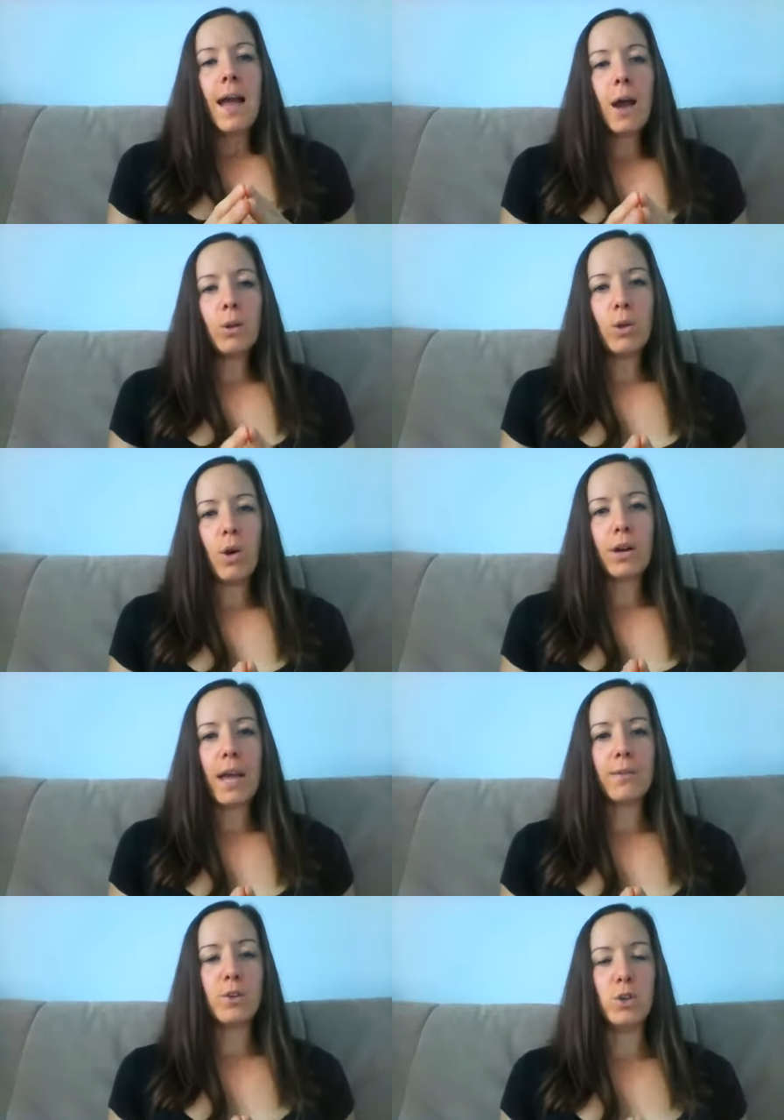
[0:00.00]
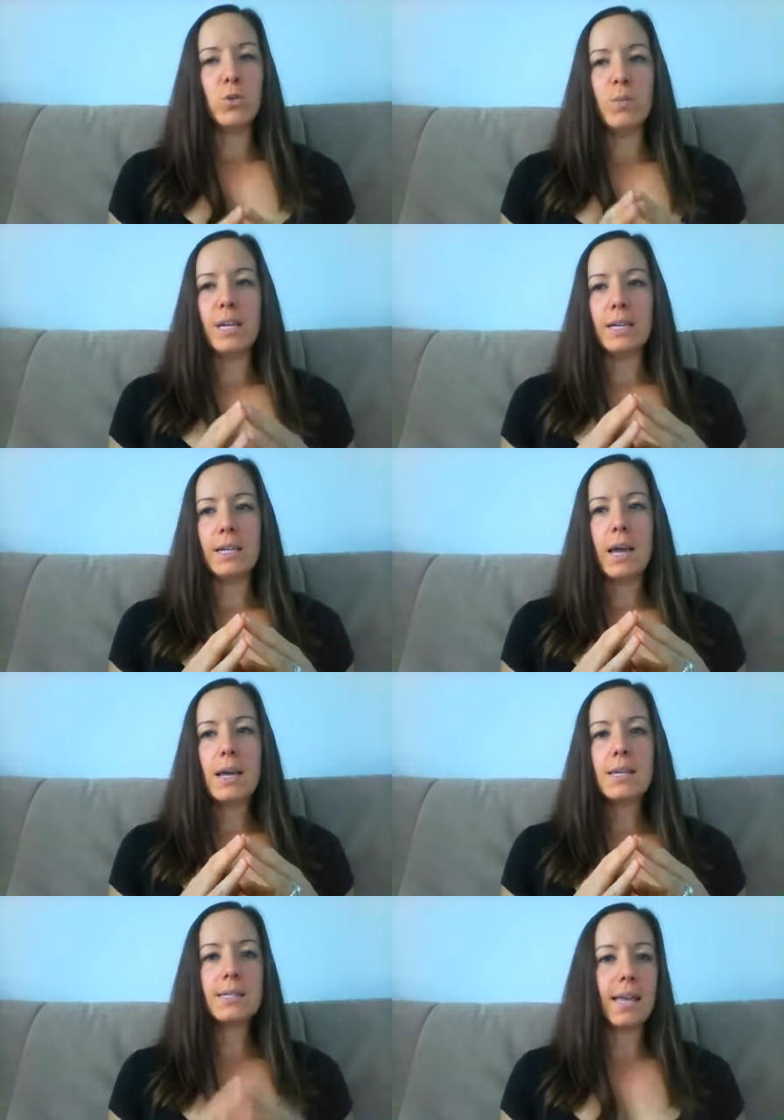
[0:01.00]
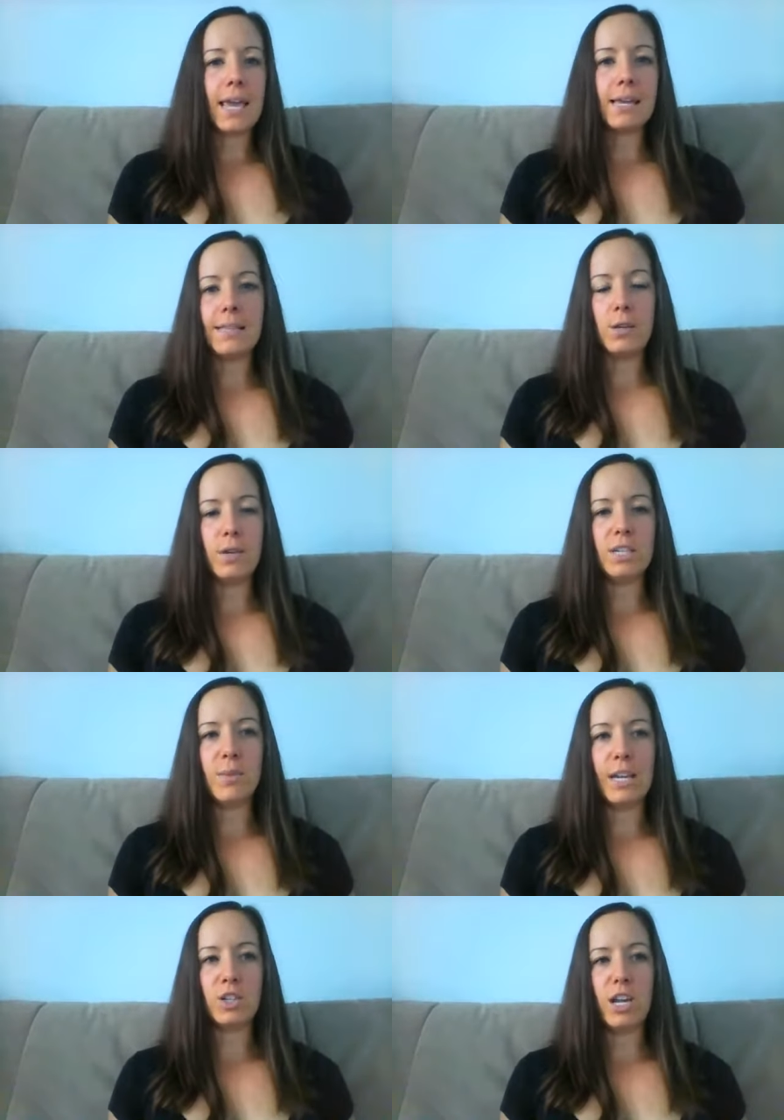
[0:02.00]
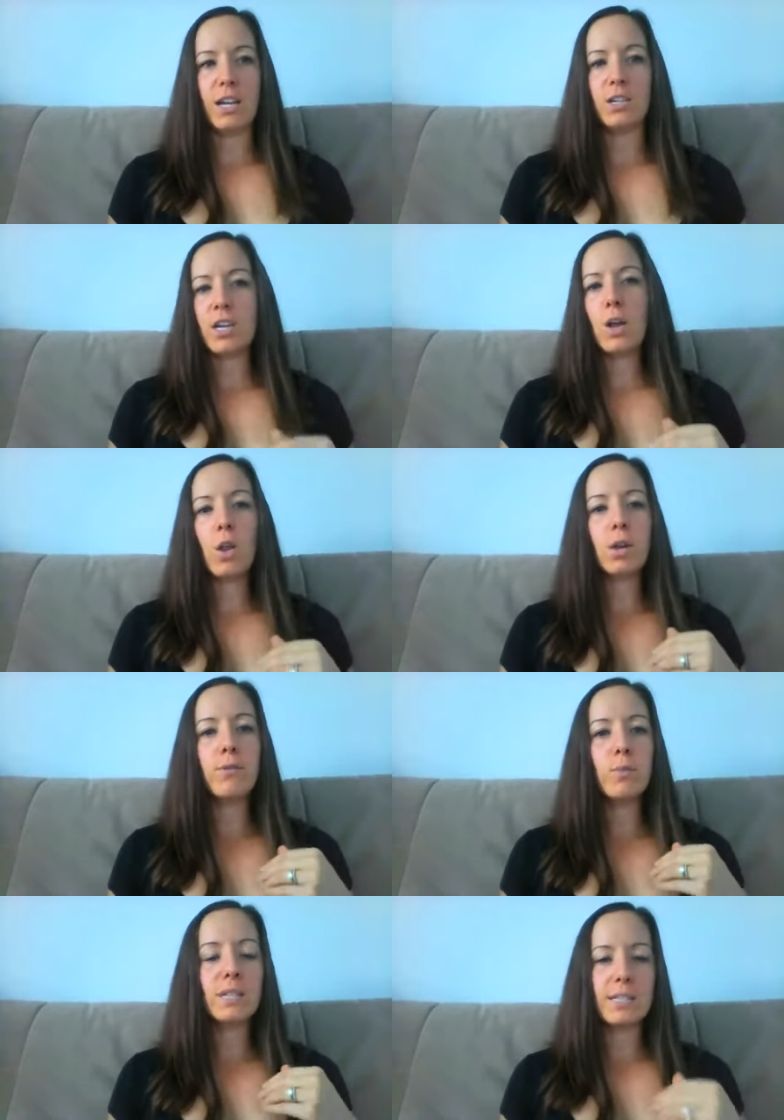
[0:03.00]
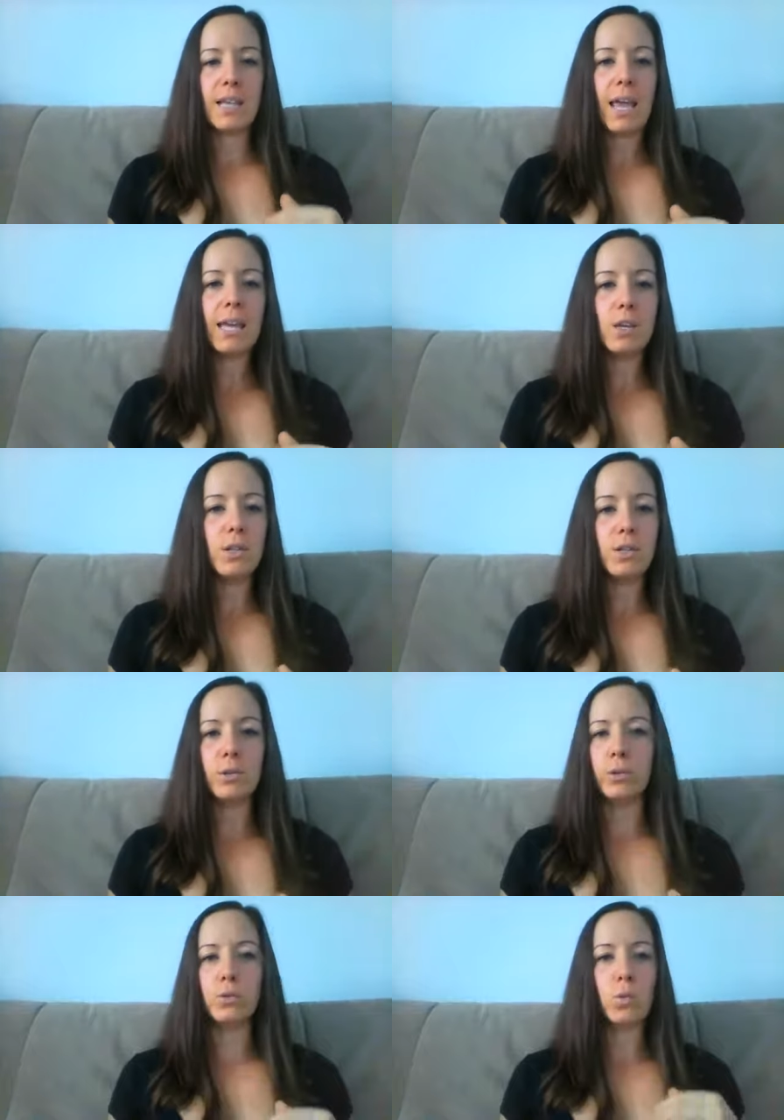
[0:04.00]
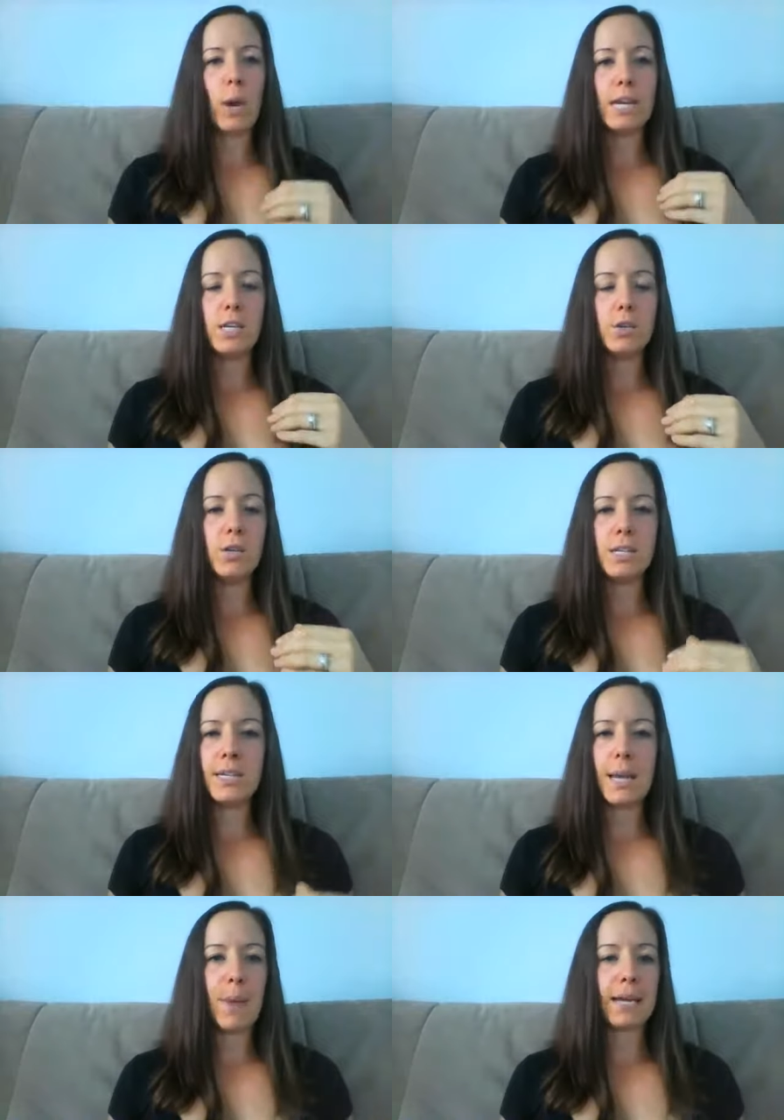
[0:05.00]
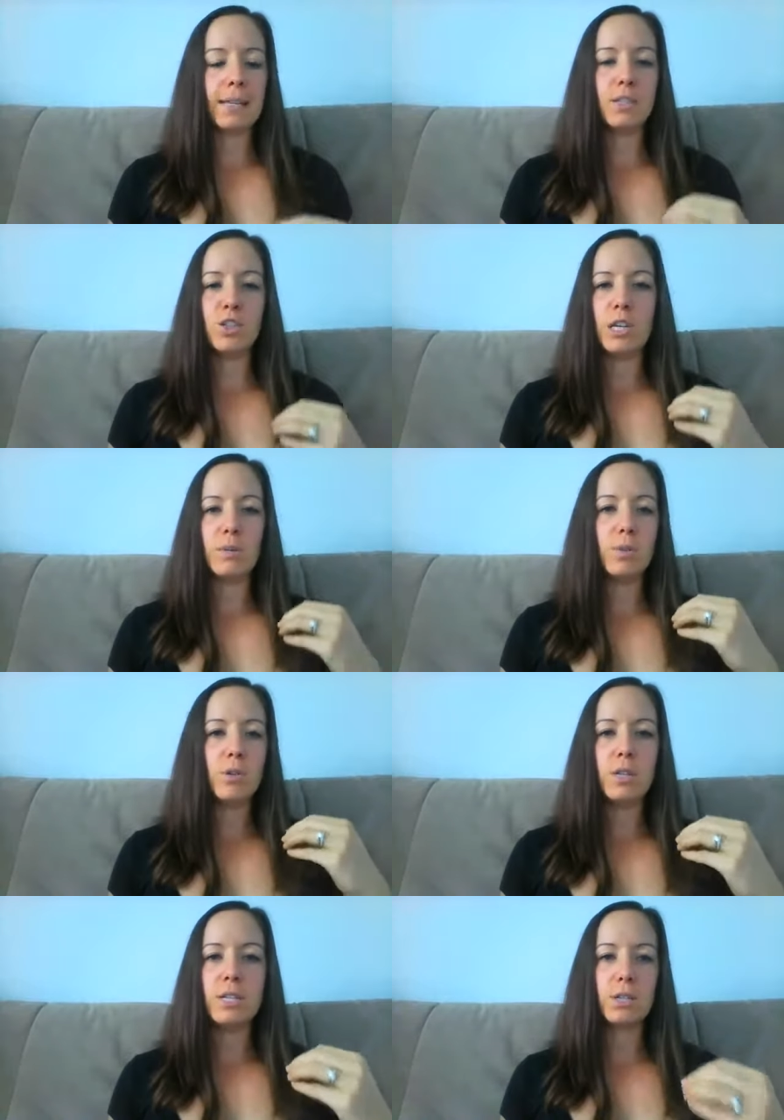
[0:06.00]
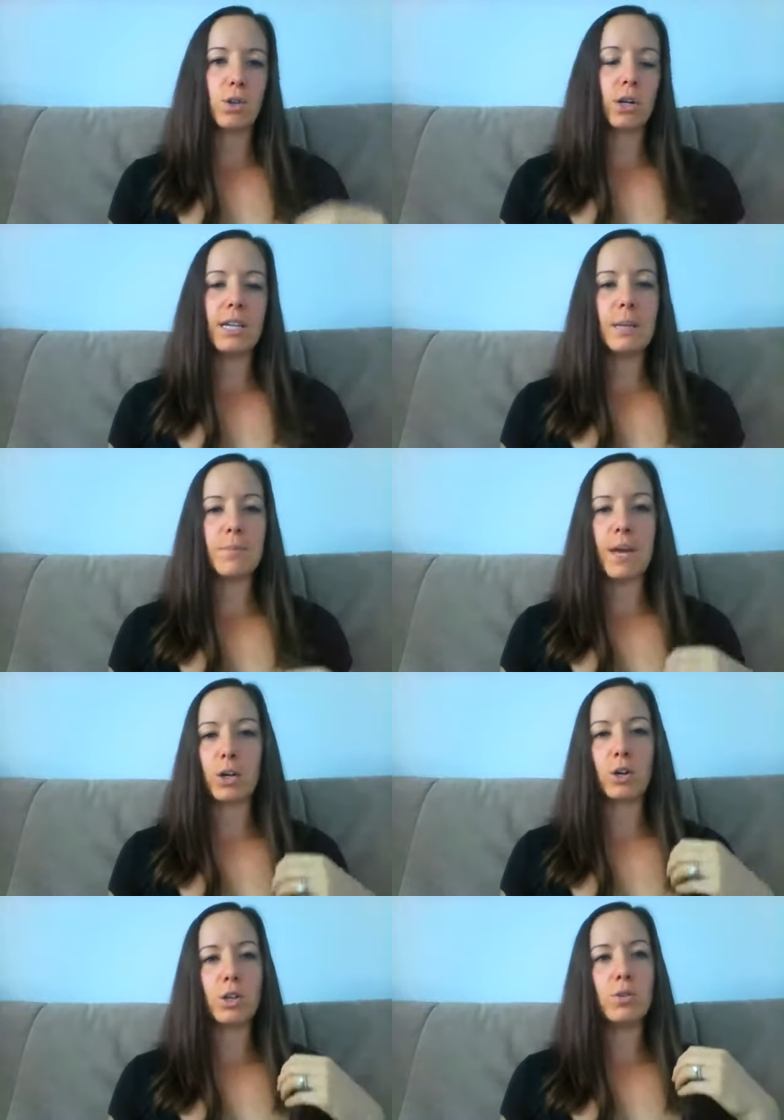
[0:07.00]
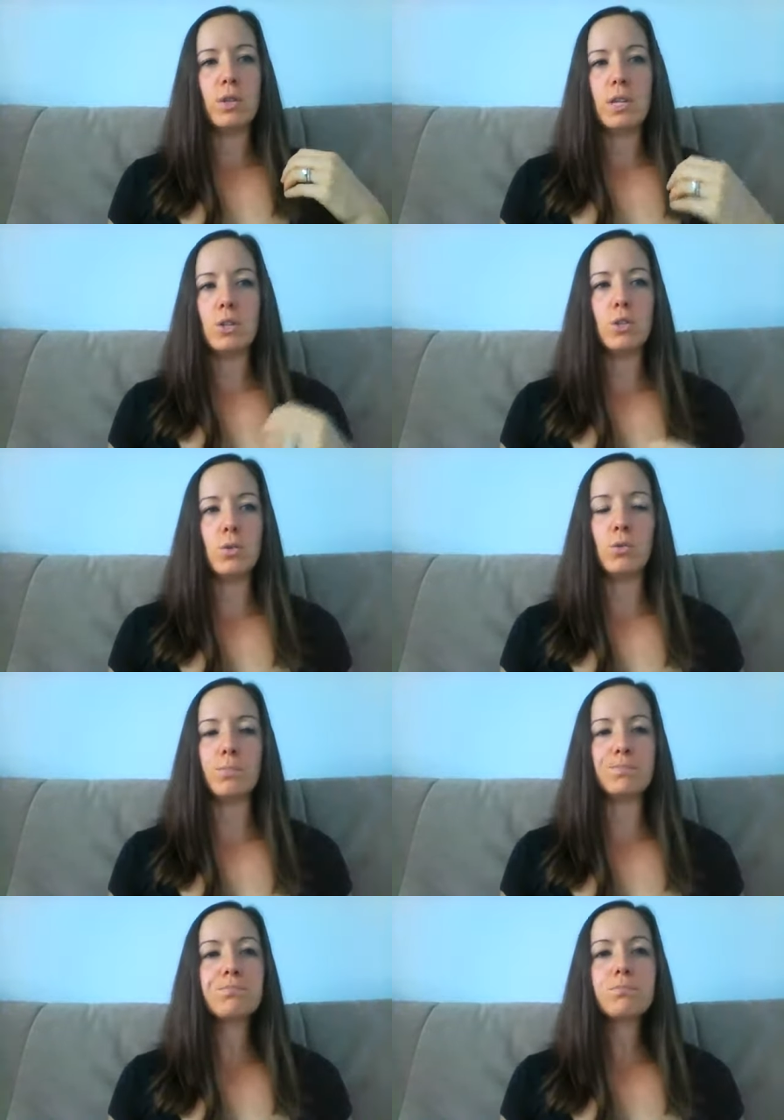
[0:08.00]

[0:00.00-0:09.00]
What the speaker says: how long have you been saying that you need to make a change? How long have you been saying you need to lose weight, you need to get back in the gym, you need to start eating better, you need to